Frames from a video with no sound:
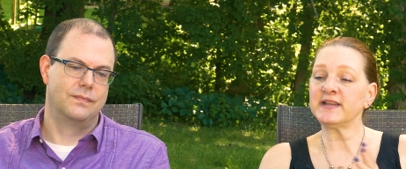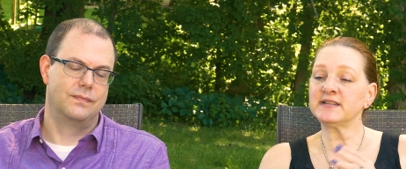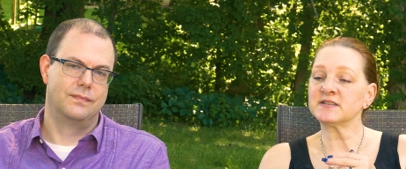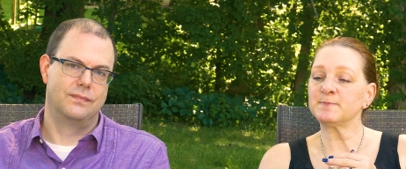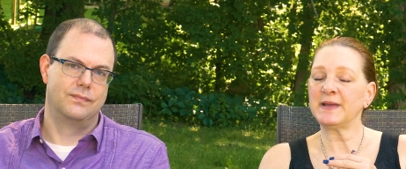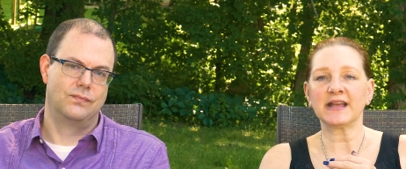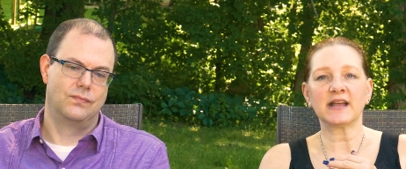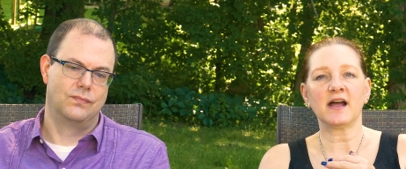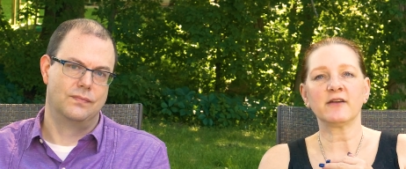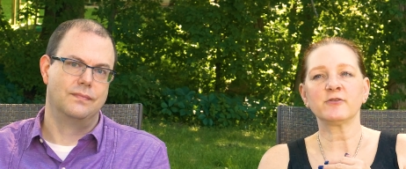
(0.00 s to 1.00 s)
Speaker 1: rain is
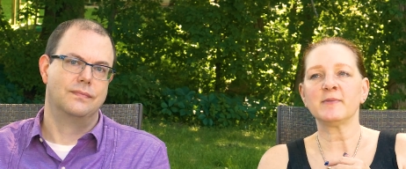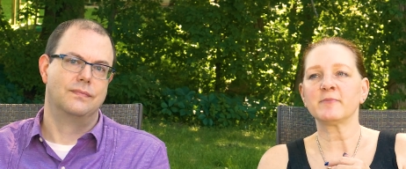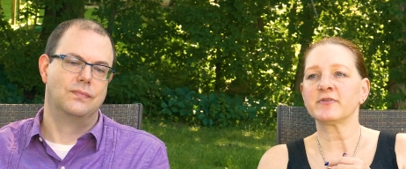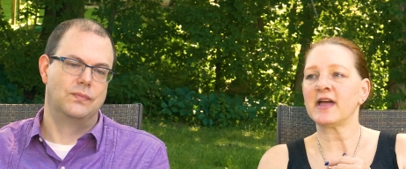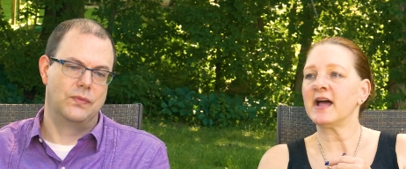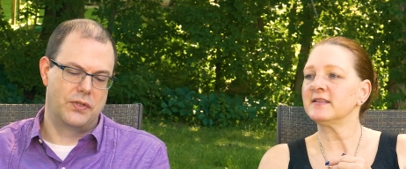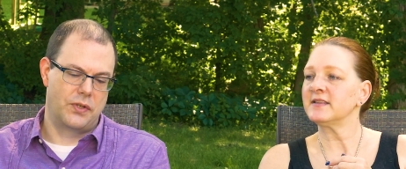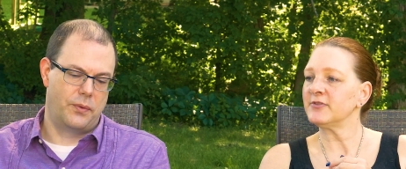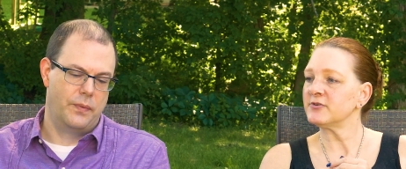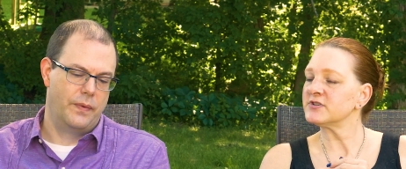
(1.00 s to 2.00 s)
pink. I remember that. So.
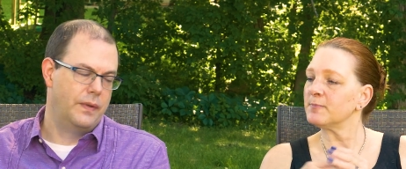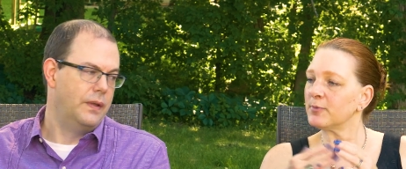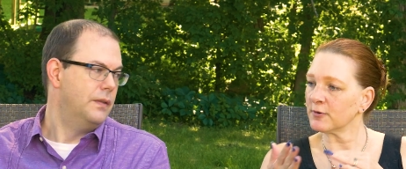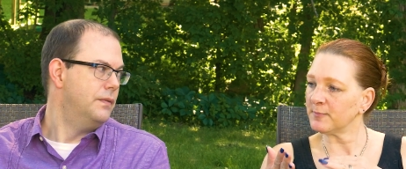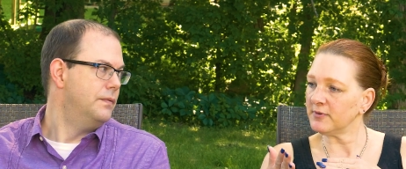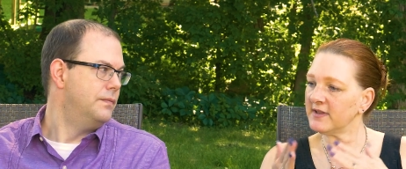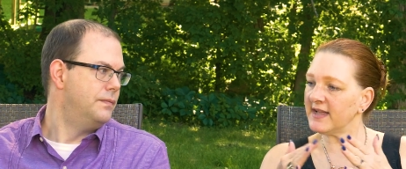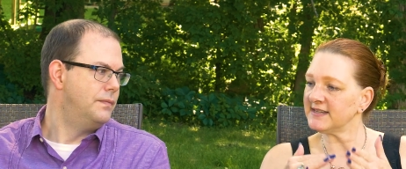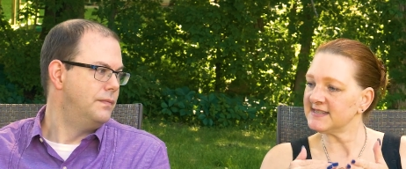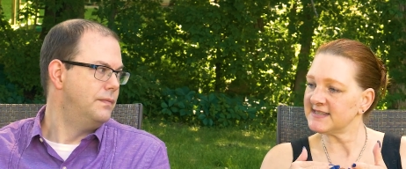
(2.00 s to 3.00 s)
Then there's a purple
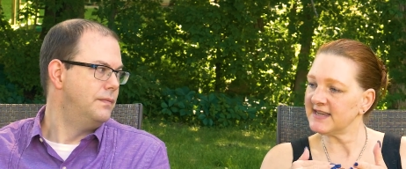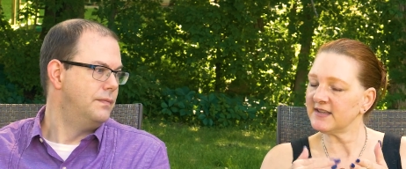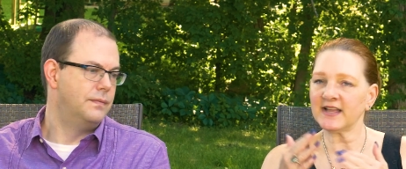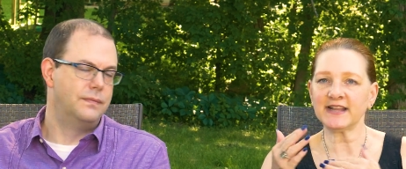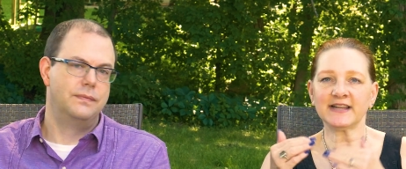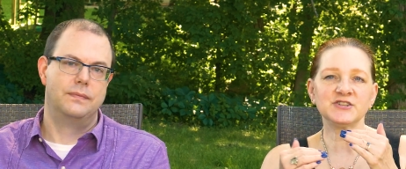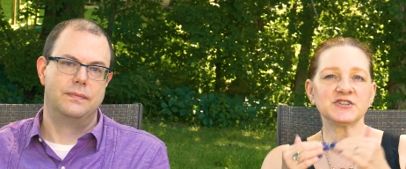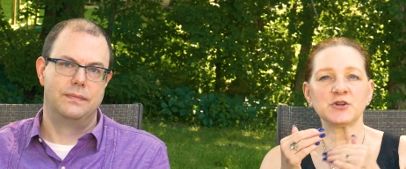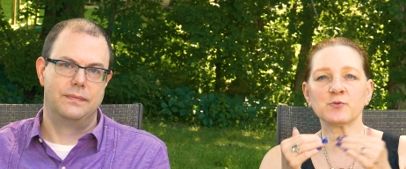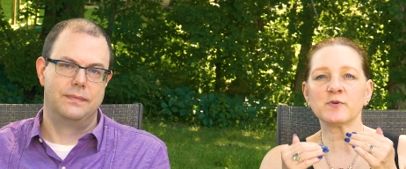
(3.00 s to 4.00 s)
and a teal, and I
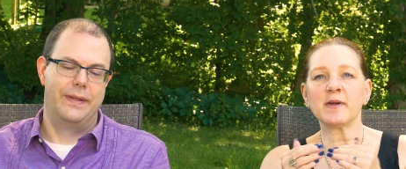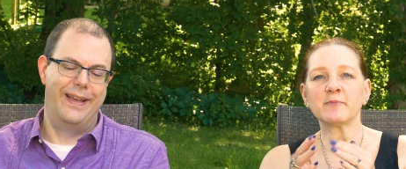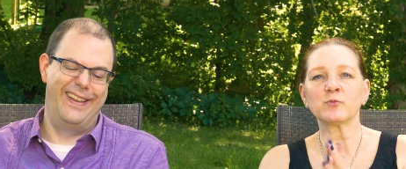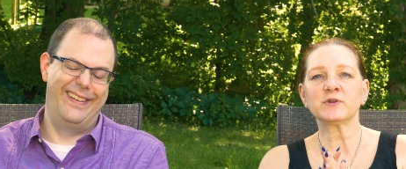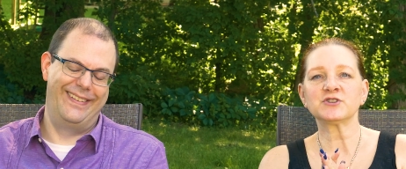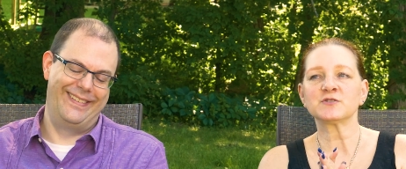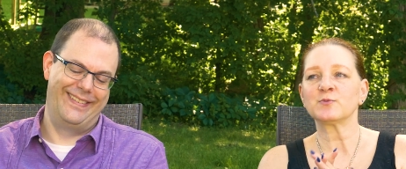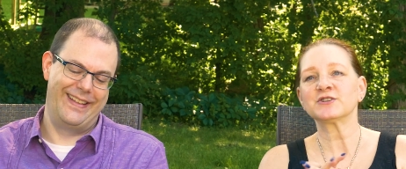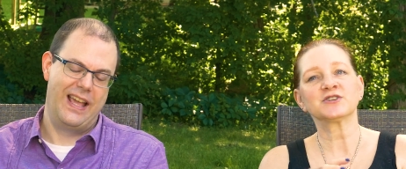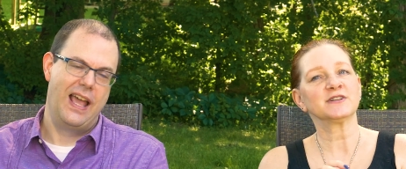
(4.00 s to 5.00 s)
just don't remember which
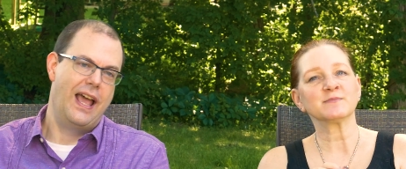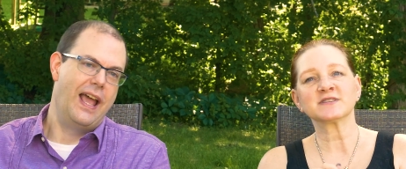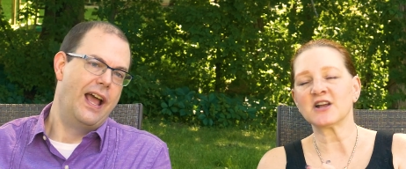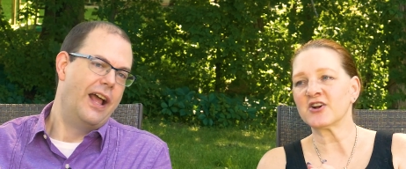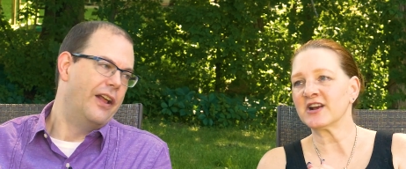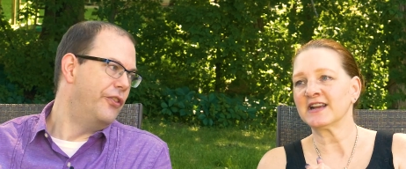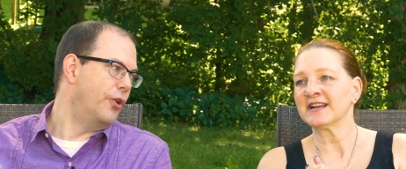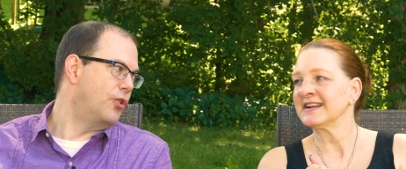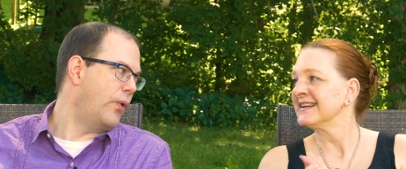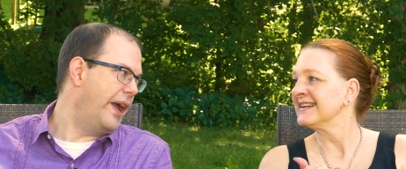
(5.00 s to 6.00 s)
is which, and I'm sorry.
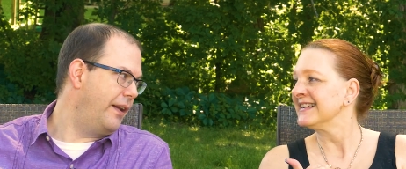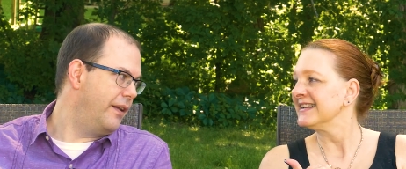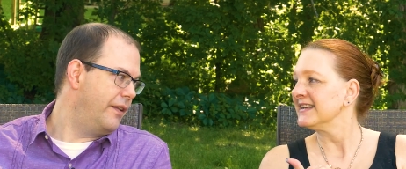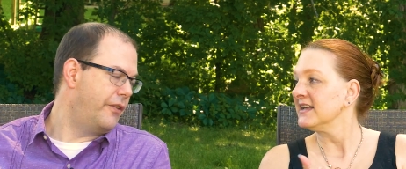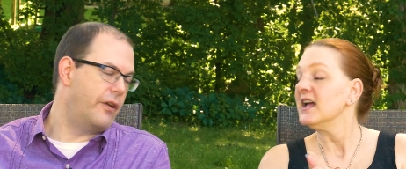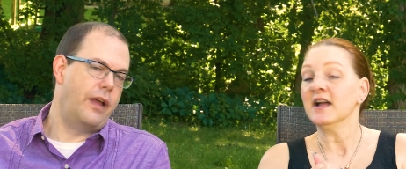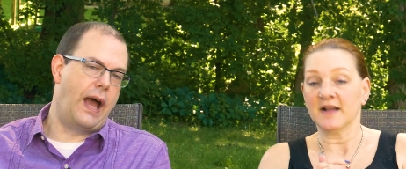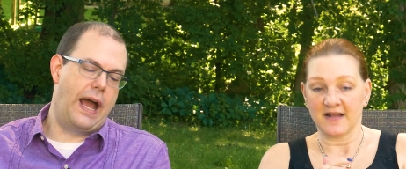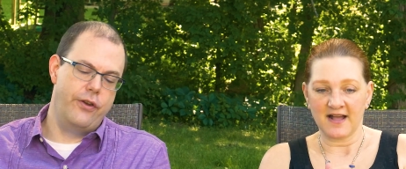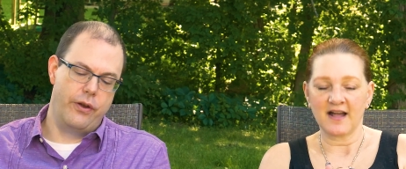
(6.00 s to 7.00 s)
Speaker 2: They're great. The,
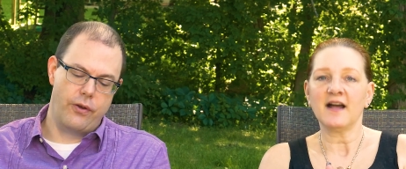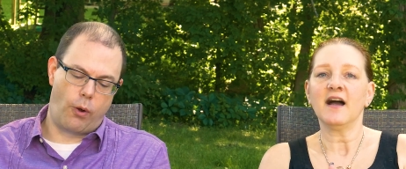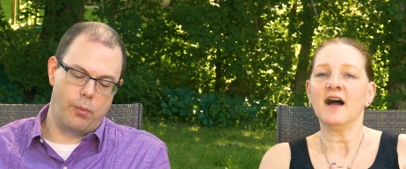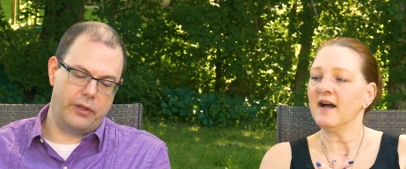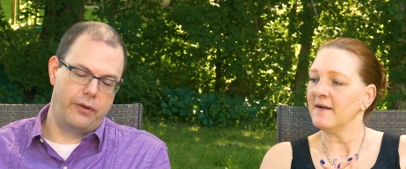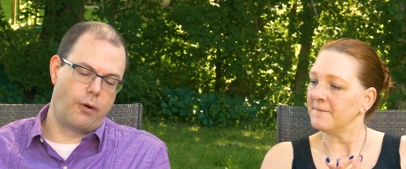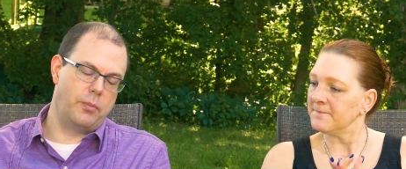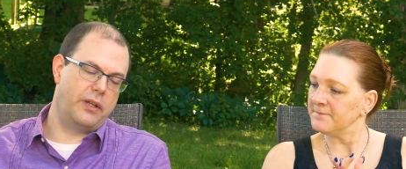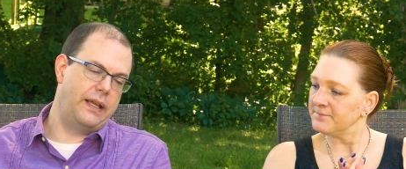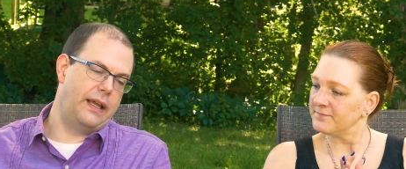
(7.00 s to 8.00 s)
uh, normal,
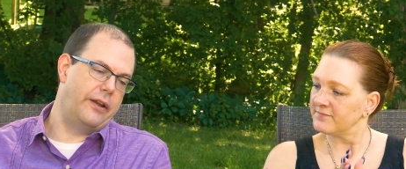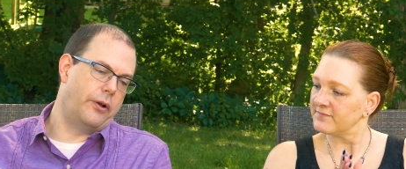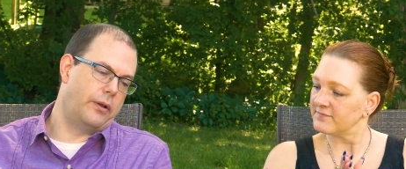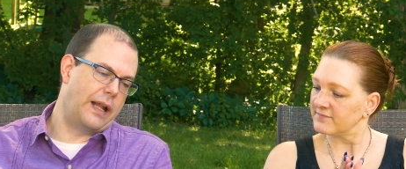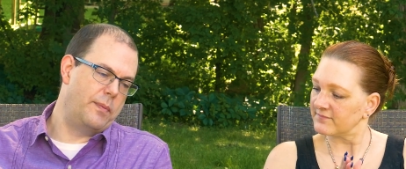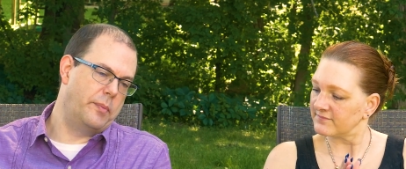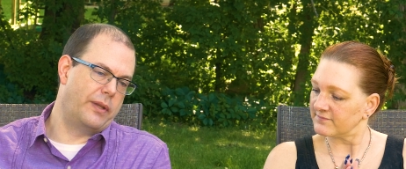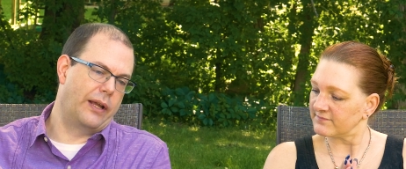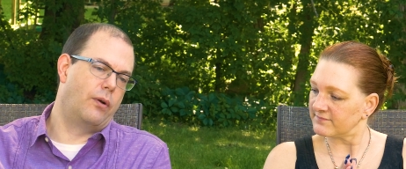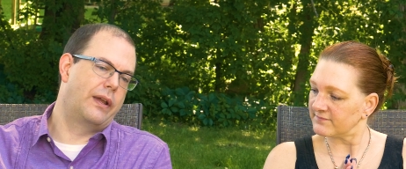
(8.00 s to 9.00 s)
normally, you know, a lot of
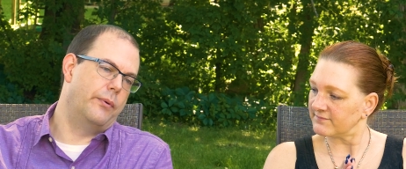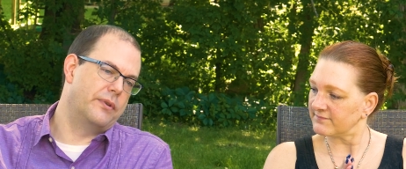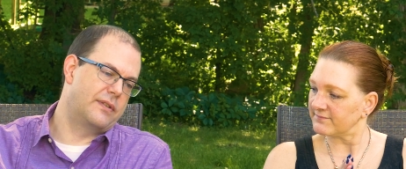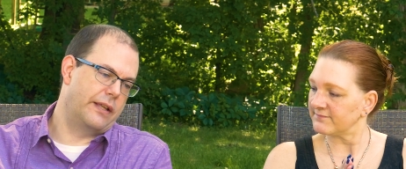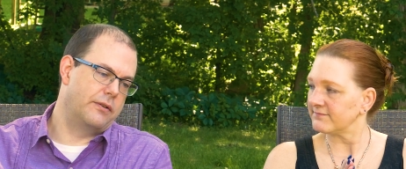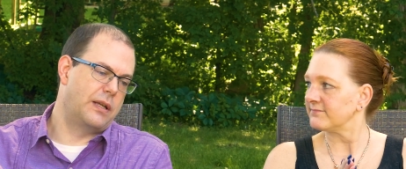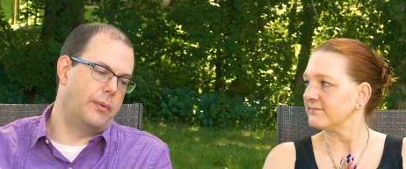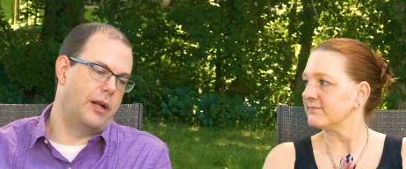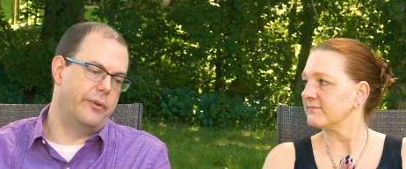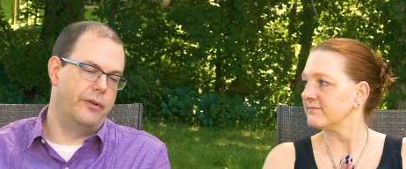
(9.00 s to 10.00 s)
people like, okay, well, Sailor's
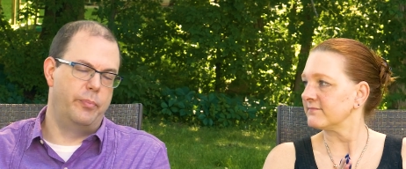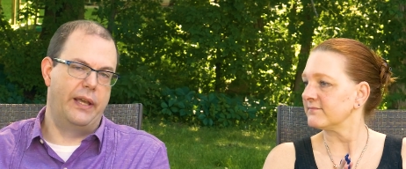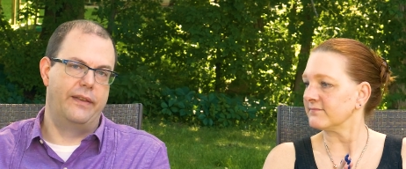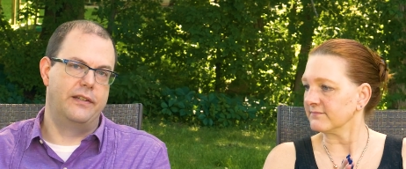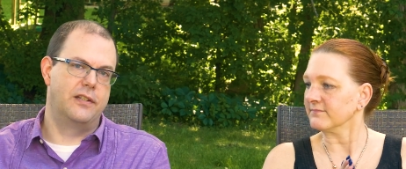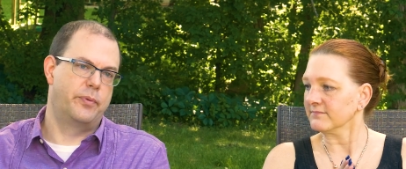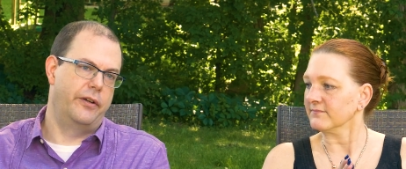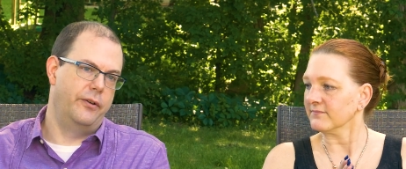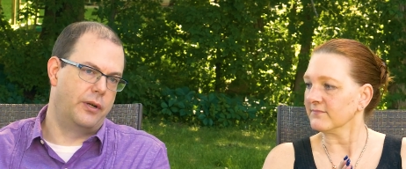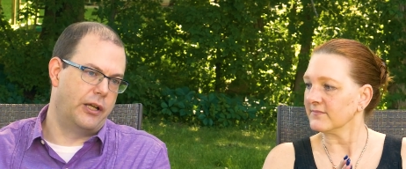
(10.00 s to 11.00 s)
coming out with a new pen. They just
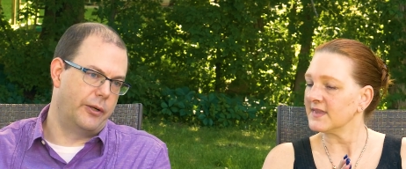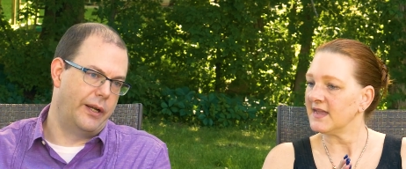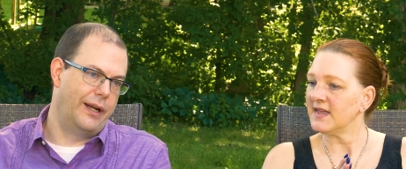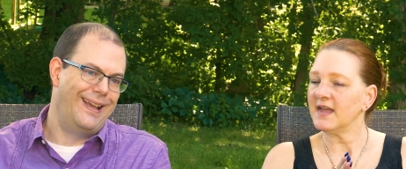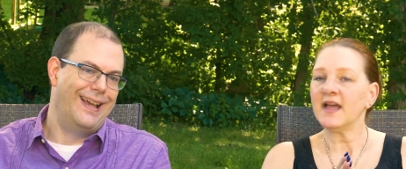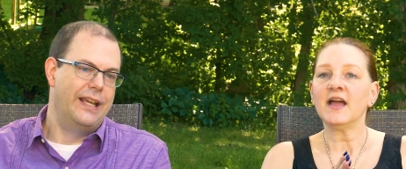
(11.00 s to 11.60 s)
put a new color on it.